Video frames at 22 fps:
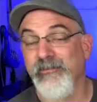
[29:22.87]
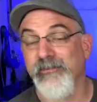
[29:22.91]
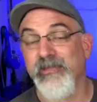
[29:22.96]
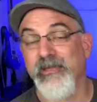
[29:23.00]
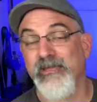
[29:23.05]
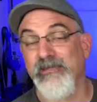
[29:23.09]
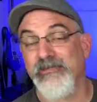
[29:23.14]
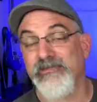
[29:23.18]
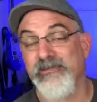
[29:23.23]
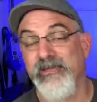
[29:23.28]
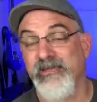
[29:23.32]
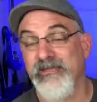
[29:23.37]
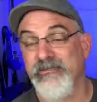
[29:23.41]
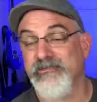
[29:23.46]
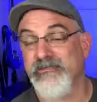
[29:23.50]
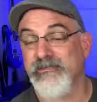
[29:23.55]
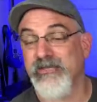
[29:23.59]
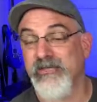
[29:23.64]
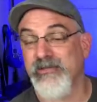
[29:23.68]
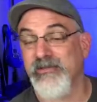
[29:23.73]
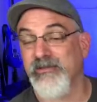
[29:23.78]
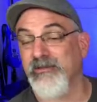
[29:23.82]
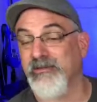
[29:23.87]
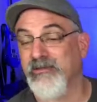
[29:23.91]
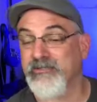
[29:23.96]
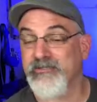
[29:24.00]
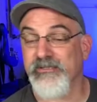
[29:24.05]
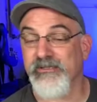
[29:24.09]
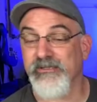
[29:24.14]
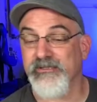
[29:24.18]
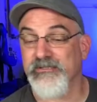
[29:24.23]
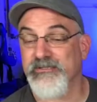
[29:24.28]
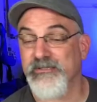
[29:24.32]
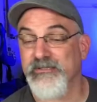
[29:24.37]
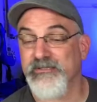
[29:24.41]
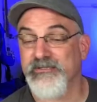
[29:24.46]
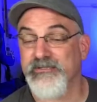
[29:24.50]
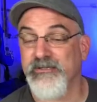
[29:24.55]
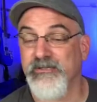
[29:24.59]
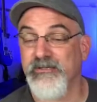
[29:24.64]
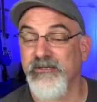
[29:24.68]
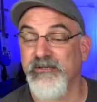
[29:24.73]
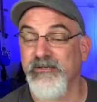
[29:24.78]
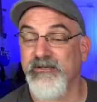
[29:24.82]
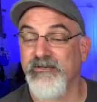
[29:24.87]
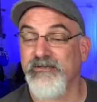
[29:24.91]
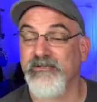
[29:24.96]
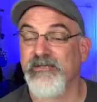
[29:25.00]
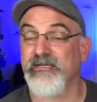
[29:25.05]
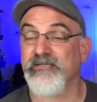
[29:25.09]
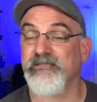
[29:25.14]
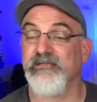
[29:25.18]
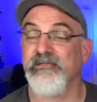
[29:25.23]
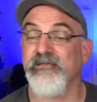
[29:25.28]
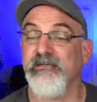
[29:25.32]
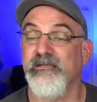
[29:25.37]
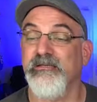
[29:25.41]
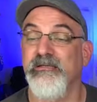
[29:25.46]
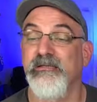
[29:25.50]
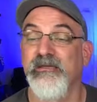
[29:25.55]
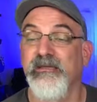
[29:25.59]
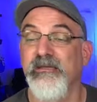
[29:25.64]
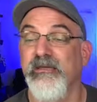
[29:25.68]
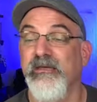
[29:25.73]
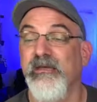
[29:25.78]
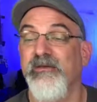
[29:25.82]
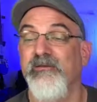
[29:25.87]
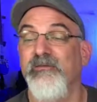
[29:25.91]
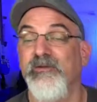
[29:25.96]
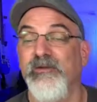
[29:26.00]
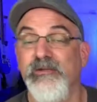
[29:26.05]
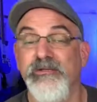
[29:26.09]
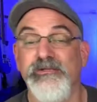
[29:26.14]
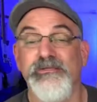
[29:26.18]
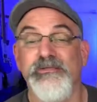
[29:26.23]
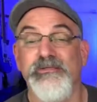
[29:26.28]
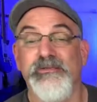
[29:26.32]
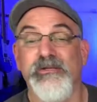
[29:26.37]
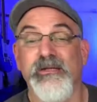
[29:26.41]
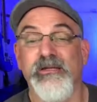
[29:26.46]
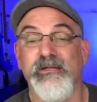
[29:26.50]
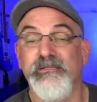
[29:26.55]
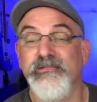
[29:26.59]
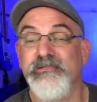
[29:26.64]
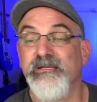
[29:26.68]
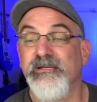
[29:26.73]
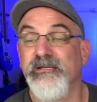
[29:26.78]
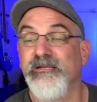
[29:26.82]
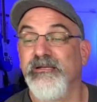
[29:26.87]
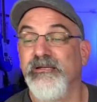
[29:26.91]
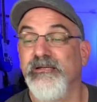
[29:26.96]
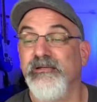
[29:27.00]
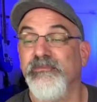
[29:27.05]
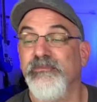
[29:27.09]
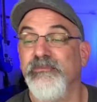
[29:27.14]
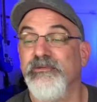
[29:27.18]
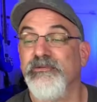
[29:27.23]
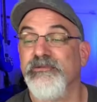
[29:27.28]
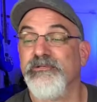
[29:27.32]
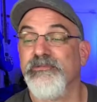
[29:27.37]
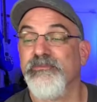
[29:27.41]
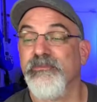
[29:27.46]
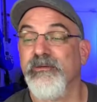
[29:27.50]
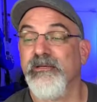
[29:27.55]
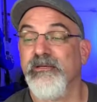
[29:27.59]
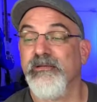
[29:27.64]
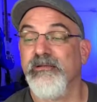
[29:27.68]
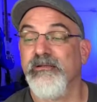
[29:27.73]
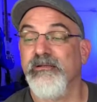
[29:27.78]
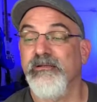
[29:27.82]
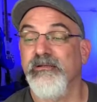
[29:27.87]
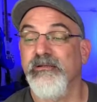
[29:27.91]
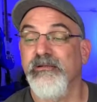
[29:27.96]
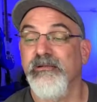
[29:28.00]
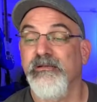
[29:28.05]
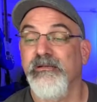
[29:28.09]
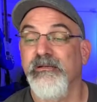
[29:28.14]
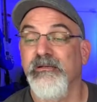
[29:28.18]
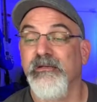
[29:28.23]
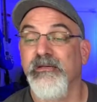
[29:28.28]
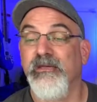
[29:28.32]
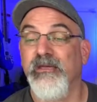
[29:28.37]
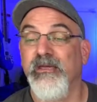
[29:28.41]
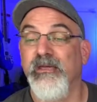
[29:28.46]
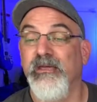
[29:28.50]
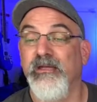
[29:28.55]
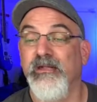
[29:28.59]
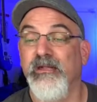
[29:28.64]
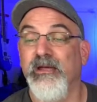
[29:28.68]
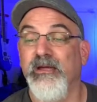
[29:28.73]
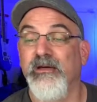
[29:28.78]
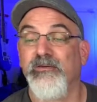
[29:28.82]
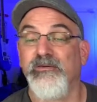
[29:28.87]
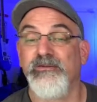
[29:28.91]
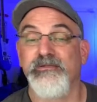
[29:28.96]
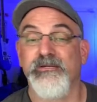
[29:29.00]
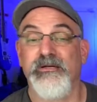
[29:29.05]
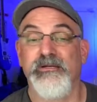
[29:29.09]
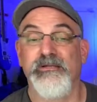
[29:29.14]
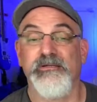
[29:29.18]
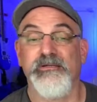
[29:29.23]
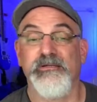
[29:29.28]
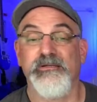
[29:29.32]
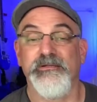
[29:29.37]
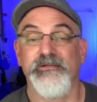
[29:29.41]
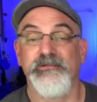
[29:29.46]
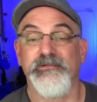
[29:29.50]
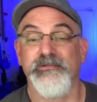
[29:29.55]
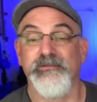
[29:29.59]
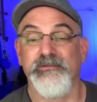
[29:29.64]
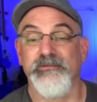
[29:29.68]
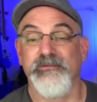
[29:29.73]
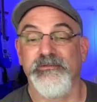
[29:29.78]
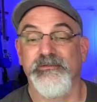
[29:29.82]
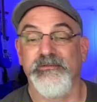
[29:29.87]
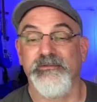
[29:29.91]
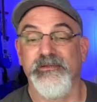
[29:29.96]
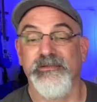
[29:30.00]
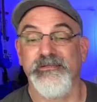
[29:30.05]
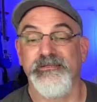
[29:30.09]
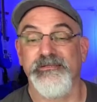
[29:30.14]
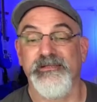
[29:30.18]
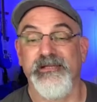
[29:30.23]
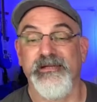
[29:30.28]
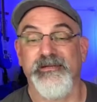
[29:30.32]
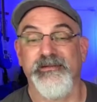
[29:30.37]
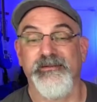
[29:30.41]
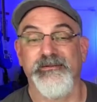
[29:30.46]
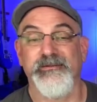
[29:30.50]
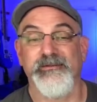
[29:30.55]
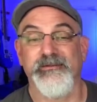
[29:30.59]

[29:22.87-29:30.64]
Thanks, guys. Thank you, Ursula. It's good seeing you, Jesse, everyone else who kind of signed on and participated. And I will talk to you all soon. Thanks a lot.